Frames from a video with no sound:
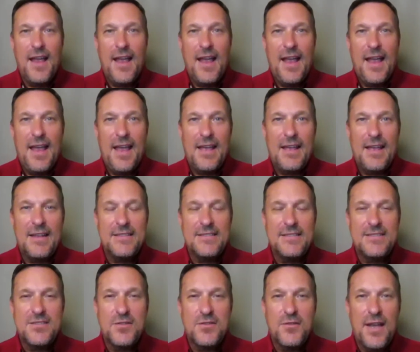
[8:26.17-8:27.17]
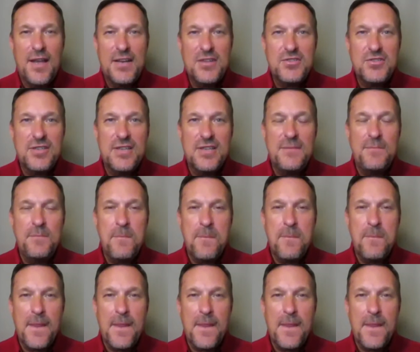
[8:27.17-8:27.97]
And so actually,